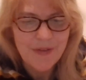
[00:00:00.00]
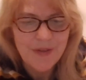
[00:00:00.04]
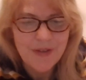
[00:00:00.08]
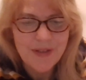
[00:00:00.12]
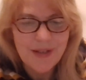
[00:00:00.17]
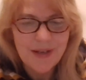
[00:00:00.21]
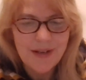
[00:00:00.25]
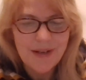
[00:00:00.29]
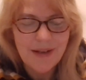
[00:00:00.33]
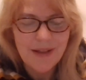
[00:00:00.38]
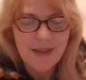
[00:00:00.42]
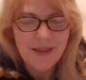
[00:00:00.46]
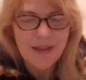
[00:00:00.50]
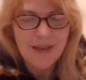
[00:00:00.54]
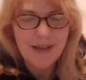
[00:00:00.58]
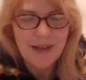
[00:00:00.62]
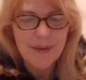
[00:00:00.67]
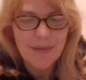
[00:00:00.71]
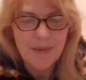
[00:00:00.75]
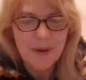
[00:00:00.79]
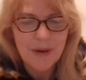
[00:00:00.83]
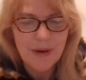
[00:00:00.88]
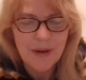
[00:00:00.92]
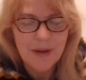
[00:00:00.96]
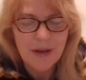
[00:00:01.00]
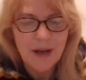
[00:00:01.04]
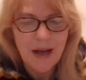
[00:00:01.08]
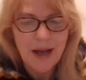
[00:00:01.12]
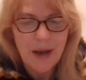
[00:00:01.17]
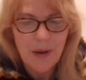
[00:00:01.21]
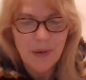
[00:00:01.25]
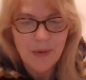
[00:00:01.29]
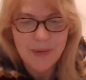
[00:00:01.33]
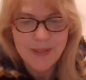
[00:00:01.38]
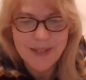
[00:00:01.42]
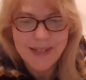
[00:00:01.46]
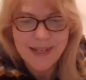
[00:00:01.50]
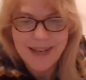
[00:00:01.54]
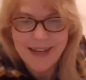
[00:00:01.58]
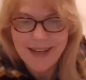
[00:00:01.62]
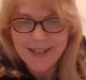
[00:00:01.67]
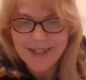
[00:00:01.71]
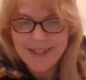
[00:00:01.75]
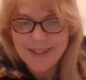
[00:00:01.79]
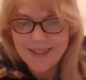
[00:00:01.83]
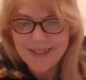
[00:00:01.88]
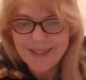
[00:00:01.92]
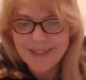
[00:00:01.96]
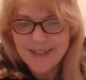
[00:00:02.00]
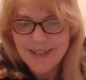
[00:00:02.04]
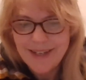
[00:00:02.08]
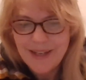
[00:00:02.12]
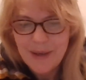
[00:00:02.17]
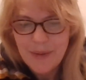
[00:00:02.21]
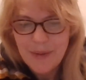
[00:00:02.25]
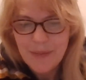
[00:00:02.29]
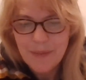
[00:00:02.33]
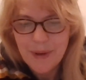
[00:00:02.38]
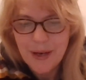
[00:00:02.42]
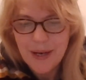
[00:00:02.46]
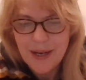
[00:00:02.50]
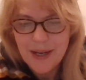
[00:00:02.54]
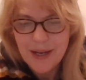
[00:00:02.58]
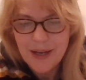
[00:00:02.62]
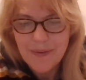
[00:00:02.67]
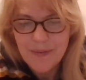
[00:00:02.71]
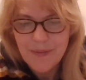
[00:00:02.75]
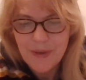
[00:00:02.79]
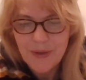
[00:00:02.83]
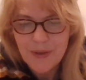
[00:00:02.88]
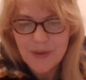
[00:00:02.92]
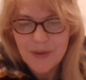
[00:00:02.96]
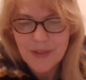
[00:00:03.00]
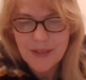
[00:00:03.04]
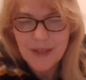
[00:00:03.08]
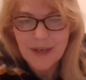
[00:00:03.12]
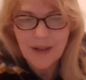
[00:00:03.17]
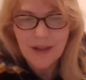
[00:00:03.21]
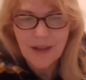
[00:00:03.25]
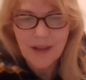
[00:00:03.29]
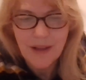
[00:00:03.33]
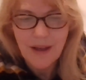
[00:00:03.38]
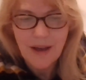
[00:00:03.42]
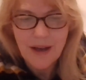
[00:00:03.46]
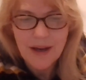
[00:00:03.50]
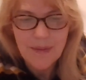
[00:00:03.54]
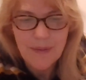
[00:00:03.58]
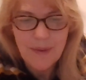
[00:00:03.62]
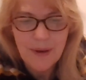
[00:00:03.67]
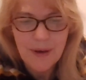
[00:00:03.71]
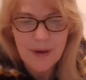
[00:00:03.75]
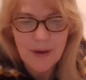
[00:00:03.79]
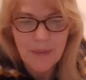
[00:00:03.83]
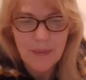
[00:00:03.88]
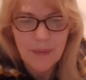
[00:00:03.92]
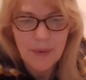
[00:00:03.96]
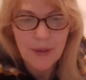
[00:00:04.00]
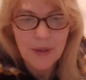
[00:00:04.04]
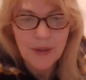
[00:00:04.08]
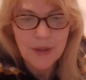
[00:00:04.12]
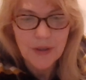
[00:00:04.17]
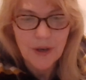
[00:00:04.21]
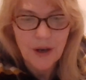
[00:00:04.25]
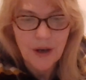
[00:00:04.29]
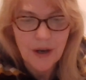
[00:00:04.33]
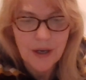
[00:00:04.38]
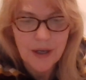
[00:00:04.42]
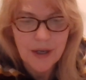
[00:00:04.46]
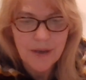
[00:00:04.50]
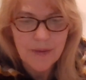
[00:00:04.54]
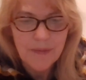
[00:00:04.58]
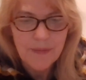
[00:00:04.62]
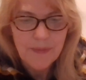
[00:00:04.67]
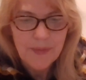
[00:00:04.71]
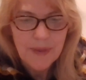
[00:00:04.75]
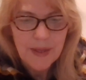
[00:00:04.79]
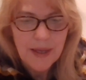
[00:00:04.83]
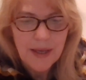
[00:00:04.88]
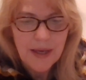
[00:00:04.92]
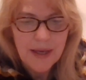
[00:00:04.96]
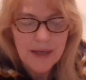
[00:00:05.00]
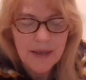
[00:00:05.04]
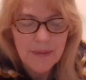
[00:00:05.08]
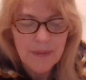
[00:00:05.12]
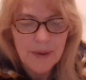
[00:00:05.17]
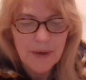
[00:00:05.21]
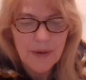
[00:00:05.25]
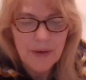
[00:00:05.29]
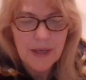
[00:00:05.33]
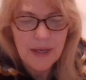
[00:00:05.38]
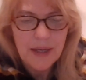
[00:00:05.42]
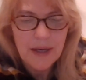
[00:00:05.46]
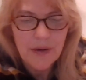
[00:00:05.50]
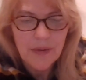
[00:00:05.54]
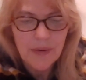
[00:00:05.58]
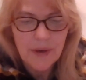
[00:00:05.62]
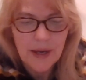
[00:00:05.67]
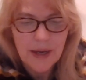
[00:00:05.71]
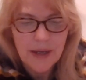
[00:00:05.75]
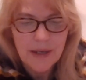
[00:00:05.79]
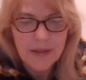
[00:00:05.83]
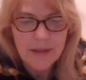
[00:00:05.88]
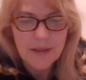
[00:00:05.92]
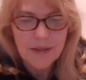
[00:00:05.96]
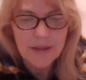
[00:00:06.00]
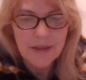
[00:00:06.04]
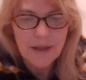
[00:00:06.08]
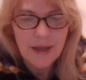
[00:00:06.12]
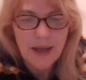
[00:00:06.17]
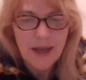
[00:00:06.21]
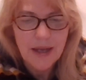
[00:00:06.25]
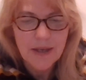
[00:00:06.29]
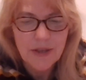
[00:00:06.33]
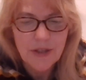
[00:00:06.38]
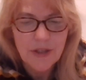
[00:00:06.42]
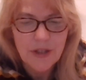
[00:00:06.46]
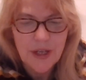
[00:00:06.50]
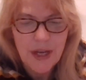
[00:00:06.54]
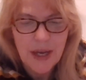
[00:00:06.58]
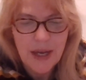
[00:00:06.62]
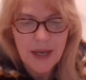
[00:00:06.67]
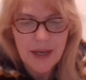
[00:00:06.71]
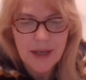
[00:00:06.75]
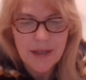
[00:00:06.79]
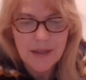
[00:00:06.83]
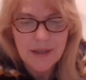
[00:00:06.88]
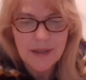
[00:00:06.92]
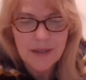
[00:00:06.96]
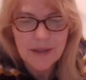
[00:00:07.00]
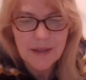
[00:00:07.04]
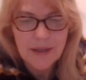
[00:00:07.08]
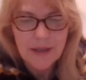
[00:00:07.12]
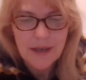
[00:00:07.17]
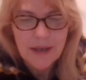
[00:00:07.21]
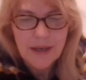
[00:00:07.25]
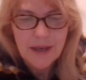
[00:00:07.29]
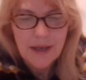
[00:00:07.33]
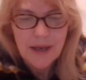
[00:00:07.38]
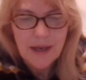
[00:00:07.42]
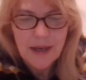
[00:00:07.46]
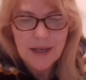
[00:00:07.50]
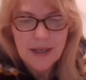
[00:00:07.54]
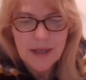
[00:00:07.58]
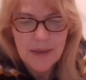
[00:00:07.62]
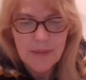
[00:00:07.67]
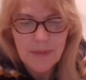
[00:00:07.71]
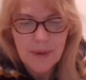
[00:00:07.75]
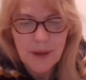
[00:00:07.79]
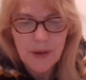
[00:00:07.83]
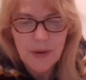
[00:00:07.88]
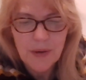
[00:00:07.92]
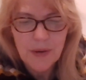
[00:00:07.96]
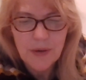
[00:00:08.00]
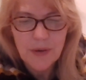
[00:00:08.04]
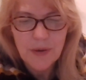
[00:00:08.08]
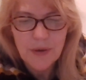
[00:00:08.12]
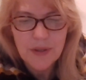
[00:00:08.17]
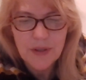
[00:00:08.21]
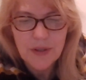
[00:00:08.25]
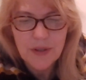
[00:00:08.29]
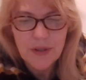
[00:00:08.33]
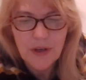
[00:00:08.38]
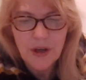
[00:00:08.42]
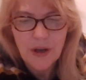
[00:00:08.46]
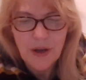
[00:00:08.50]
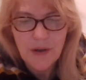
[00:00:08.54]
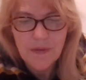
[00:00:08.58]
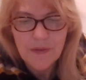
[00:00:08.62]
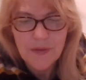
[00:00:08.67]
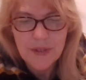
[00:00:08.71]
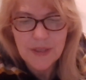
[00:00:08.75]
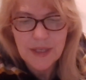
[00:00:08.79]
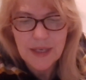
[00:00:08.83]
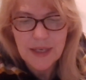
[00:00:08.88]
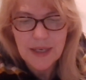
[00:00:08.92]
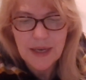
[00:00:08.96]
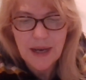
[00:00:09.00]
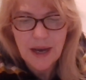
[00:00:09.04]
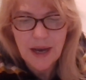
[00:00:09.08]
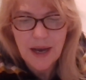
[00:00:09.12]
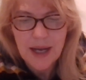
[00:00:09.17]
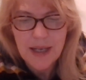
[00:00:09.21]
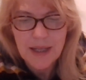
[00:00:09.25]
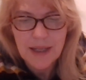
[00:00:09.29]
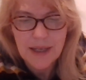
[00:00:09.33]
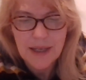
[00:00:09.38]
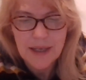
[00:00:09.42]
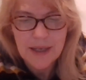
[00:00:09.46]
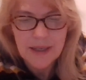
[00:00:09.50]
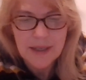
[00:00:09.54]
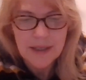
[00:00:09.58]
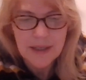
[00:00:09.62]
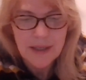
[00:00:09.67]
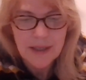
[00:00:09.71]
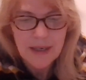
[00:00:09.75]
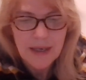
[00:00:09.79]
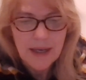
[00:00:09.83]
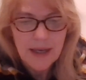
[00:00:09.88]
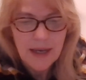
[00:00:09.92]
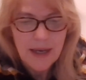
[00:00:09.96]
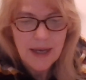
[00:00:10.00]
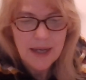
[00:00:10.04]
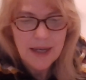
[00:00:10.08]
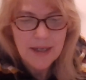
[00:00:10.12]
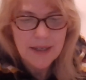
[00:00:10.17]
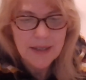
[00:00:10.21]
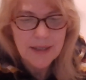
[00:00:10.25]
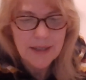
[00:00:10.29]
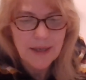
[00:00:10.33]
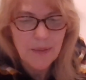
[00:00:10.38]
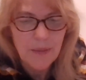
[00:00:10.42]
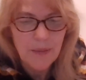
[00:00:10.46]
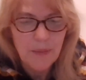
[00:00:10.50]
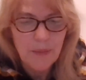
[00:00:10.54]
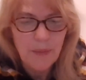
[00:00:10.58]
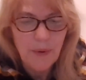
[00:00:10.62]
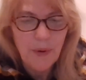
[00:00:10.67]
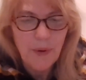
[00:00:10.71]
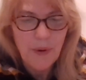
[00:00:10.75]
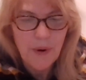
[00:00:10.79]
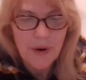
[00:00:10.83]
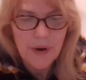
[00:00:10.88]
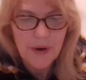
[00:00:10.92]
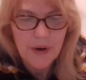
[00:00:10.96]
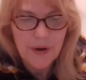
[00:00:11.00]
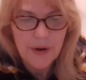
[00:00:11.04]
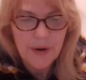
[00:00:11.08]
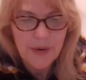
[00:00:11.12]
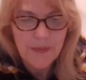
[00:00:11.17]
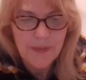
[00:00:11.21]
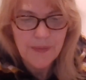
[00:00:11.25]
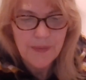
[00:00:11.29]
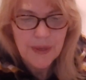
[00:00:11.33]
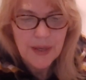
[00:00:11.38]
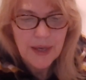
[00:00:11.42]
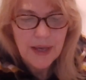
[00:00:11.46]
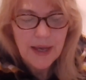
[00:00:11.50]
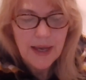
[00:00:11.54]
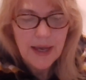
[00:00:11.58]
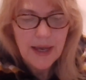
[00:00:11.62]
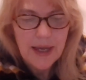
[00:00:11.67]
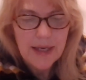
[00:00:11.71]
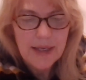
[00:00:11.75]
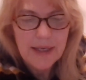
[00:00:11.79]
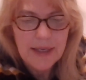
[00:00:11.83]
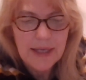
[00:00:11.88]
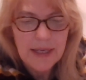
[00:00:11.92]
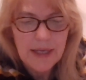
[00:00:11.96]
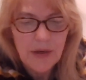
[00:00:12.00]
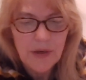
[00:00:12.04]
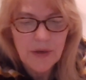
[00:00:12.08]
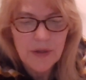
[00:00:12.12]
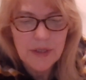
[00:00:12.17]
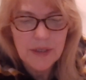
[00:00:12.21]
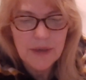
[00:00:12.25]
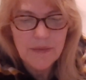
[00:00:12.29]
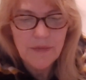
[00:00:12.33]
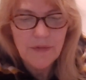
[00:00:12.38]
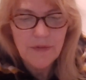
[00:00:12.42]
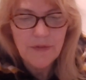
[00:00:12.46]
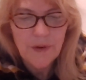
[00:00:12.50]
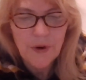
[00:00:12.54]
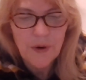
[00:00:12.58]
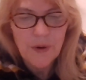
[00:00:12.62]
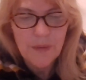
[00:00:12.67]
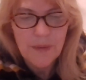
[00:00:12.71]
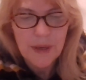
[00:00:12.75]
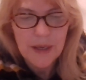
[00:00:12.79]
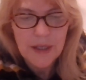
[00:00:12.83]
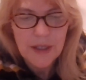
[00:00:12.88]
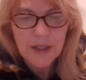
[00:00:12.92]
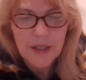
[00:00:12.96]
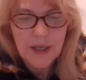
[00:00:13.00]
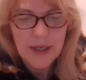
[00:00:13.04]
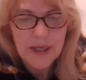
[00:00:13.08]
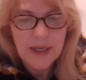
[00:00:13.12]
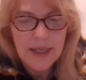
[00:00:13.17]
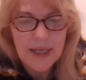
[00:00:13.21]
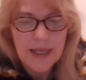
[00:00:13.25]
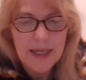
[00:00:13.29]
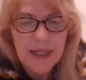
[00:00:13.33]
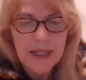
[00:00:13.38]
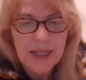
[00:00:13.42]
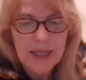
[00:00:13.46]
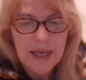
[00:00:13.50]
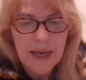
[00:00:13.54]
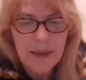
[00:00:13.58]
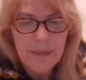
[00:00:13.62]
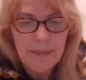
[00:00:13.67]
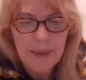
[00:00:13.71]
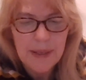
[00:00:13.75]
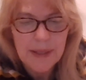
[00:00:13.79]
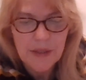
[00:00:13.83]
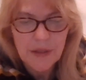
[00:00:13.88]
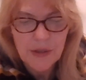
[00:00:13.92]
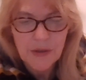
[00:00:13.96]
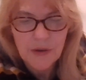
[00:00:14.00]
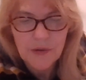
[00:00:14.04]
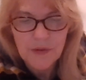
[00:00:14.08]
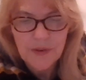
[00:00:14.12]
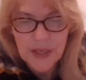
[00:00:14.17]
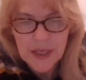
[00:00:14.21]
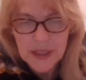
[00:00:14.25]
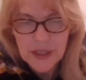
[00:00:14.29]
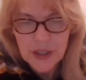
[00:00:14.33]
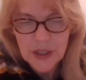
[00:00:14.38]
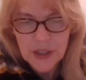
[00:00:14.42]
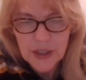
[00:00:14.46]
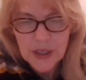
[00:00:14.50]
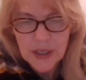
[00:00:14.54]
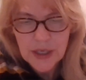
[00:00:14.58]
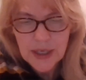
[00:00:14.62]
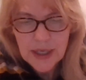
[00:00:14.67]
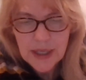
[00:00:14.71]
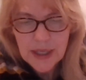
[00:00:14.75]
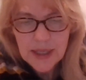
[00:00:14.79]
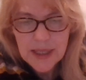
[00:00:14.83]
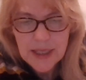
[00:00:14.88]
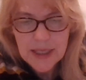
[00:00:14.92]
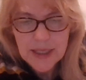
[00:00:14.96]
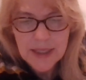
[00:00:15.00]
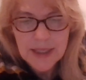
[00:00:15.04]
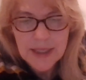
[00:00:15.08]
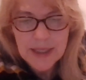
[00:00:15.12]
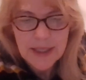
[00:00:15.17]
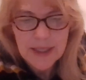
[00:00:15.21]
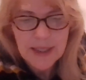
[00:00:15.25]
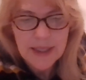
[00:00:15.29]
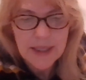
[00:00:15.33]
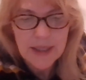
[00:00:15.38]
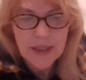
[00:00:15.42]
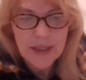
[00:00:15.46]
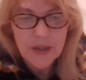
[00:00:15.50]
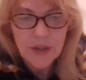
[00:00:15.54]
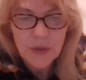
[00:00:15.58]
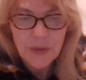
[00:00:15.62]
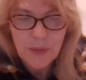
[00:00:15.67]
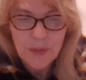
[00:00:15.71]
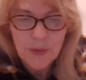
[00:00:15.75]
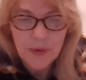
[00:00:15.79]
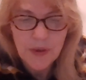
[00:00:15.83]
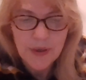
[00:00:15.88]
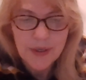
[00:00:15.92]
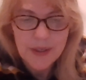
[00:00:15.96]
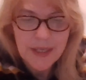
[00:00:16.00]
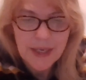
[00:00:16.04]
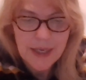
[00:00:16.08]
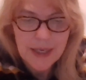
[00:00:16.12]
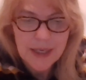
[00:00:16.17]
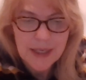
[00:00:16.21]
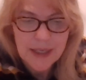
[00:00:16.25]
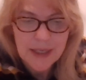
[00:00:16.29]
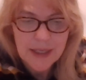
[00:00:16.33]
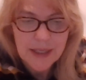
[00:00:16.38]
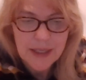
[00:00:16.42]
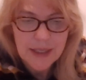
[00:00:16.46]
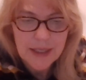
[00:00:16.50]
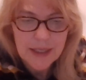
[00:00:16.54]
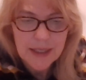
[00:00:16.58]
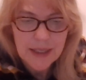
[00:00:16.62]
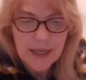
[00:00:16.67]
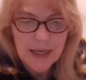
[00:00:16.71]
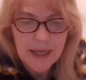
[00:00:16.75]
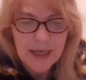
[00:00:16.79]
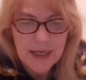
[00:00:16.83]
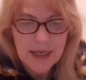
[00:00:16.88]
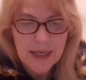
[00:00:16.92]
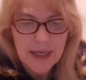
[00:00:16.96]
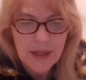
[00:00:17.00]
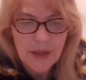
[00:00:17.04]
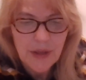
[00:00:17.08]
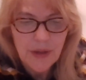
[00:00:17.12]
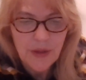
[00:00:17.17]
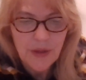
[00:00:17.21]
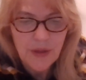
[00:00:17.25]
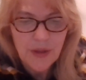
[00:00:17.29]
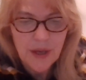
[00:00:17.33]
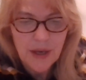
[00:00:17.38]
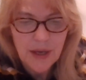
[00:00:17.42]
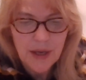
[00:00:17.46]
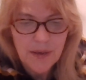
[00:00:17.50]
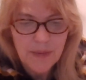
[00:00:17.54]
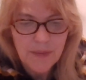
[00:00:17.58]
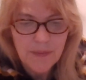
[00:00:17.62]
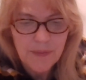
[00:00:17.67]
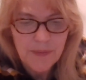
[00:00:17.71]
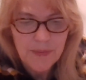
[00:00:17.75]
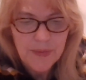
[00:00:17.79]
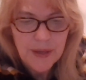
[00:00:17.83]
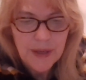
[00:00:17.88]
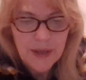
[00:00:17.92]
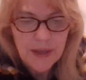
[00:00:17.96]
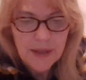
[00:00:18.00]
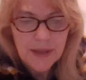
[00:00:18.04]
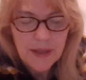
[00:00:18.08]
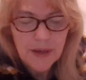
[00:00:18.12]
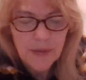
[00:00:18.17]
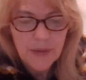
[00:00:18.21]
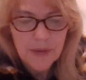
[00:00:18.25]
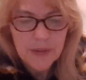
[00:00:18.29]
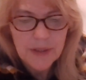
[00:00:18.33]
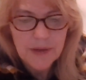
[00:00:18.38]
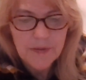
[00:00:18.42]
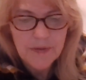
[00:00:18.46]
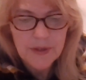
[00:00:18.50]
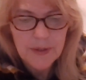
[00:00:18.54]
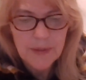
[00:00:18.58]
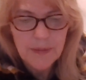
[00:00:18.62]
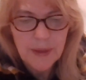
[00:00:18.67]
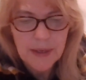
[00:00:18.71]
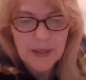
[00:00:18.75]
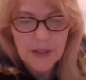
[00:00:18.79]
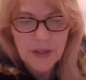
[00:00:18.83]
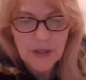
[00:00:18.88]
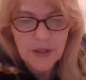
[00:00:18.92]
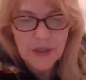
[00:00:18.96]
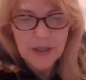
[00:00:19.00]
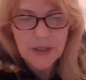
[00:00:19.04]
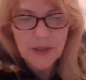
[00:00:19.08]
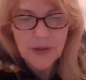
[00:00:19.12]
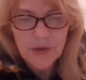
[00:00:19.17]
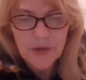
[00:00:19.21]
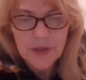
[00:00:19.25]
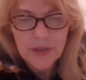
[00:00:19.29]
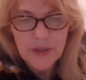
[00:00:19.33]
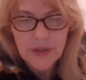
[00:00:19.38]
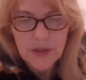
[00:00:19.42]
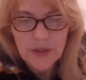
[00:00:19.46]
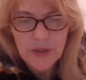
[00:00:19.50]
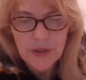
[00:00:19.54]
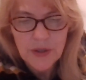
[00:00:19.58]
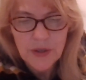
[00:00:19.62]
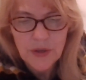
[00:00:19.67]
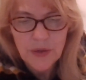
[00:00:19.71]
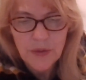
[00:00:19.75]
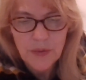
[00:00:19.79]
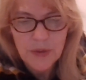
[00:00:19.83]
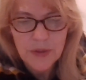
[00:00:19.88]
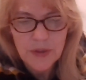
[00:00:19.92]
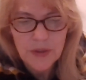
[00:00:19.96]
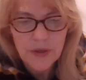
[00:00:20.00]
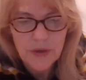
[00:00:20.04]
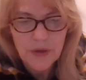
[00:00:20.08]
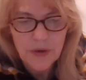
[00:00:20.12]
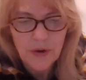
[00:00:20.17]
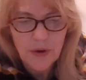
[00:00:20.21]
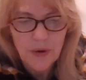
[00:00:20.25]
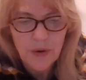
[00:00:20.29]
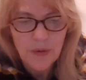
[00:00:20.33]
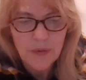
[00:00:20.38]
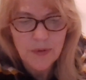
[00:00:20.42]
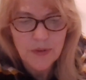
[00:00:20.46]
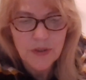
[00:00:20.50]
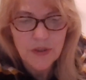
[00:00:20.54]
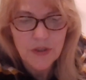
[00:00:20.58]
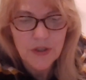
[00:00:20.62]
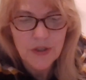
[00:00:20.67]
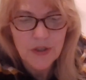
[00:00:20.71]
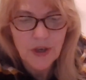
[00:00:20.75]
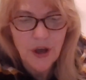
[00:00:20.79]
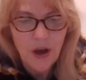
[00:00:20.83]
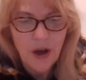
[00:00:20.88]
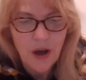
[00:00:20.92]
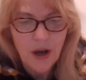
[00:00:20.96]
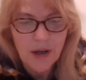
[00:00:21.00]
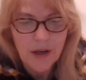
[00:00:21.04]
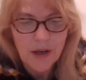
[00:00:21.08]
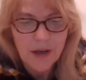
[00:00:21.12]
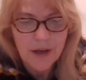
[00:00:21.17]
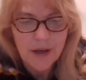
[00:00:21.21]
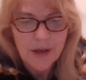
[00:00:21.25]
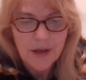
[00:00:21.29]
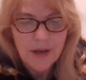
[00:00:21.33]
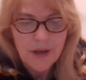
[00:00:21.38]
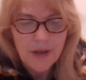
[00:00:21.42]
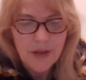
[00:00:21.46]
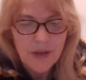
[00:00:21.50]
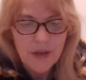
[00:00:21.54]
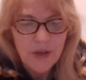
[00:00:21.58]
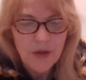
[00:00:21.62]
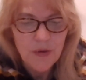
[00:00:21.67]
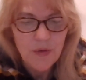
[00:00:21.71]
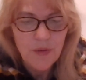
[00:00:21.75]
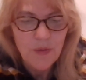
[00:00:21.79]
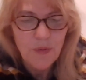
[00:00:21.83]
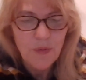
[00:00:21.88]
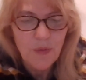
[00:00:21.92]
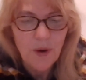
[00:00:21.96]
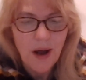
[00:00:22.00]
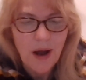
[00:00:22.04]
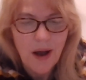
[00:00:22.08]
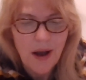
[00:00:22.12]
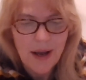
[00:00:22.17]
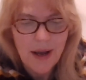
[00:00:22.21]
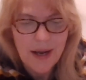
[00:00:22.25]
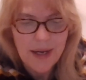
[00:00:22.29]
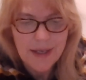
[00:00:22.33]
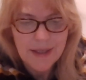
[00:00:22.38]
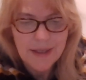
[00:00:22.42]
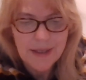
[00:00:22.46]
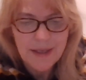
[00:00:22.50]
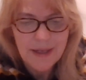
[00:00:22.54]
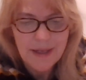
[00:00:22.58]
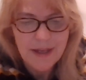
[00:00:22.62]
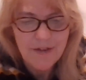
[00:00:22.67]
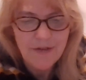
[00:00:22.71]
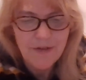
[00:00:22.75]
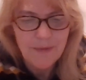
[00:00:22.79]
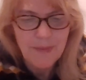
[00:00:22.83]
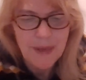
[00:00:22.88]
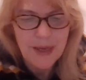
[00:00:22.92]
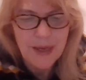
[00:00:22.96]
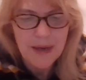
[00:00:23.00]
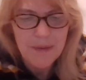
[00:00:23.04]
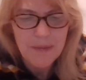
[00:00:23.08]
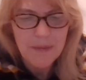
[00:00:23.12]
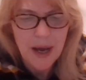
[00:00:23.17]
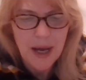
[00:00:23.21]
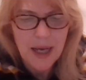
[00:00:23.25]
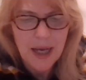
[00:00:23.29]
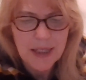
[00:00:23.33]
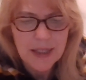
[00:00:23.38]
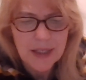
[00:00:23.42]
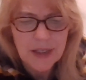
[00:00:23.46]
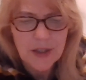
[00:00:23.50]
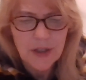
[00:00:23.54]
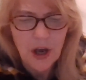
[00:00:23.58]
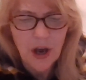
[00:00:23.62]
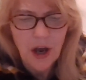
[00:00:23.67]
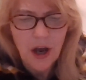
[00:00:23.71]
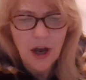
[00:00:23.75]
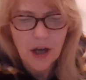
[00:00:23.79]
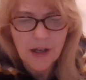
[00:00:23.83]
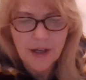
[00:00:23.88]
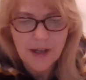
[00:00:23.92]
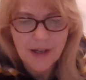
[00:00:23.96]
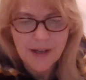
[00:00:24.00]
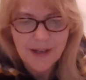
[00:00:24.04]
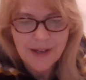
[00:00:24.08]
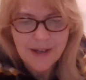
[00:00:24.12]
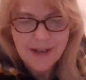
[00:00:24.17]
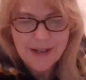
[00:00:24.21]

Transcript: You said nothing about a countess, but you said a lot about a bulldog, and about earrings and chains, and about Krestovsky Island, and some porter, and Nikodim Fomich, and Ilya Petrovich, the assistant superintendent, and another thing that was of special interest to you was your own sock. You whined, "Give me my sock."